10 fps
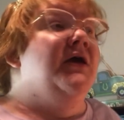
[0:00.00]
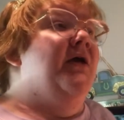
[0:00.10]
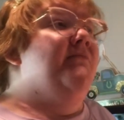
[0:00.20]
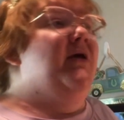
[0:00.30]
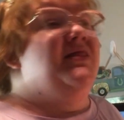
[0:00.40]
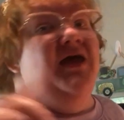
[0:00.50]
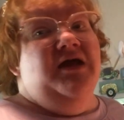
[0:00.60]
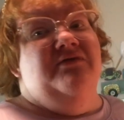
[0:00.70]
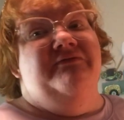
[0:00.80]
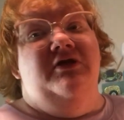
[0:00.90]
In my
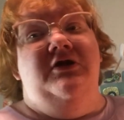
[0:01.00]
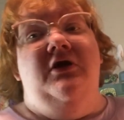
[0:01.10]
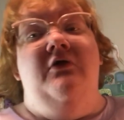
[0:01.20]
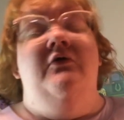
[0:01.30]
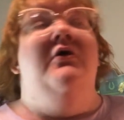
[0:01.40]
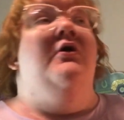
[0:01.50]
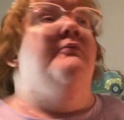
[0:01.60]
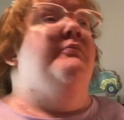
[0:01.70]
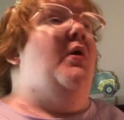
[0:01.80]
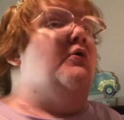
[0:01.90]
next video,
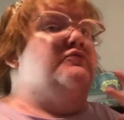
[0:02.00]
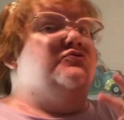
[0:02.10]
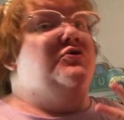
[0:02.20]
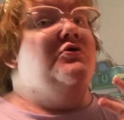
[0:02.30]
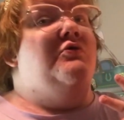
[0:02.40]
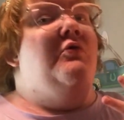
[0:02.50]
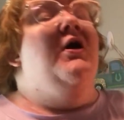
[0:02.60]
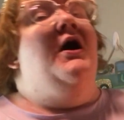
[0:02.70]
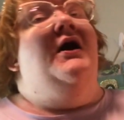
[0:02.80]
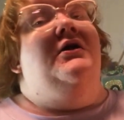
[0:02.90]
part two,
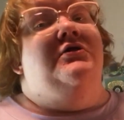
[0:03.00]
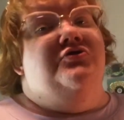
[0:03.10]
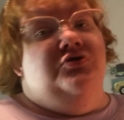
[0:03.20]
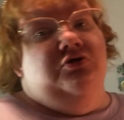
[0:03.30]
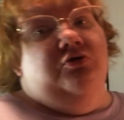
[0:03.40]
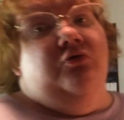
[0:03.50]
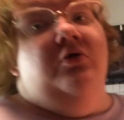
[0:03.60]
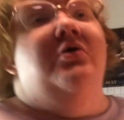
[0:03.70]
I'm going to do